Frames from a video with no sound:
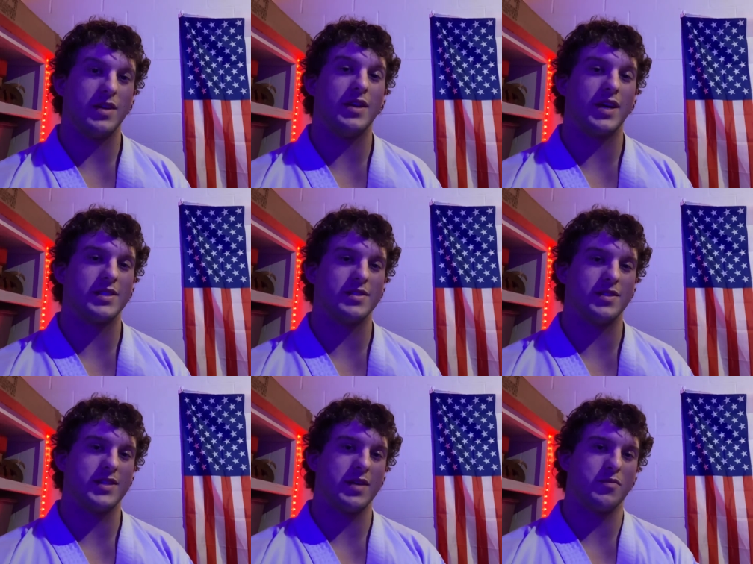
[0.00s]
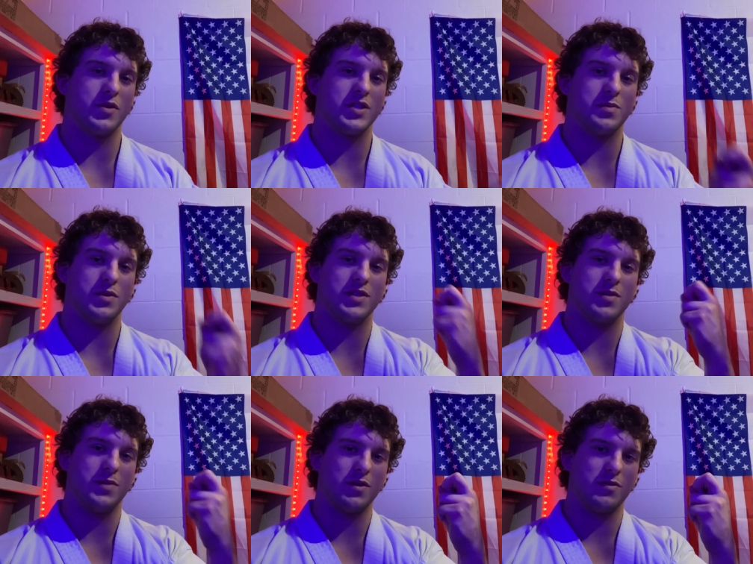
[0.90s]
Next is the same principle as
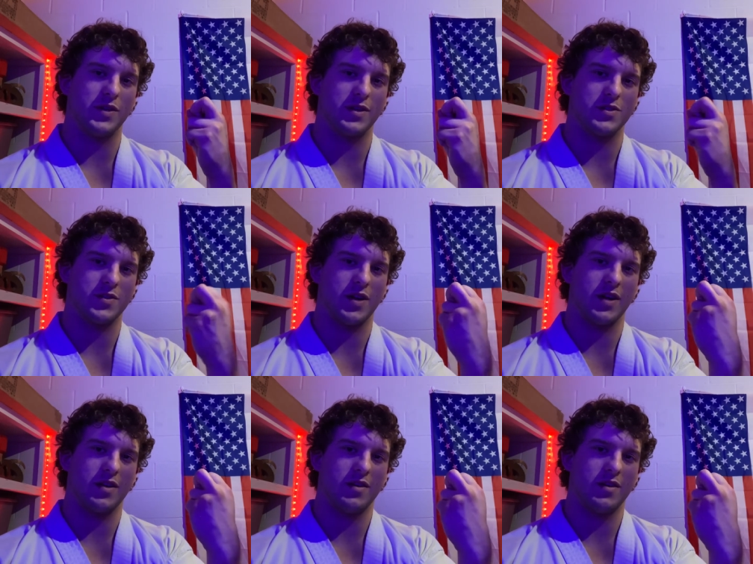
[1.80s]
the middle finger strike.